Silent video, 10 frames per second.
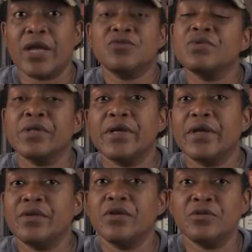
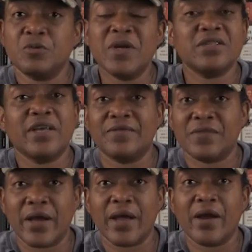actually, you know, especially
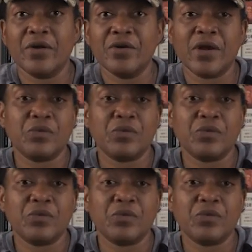after I got hurt.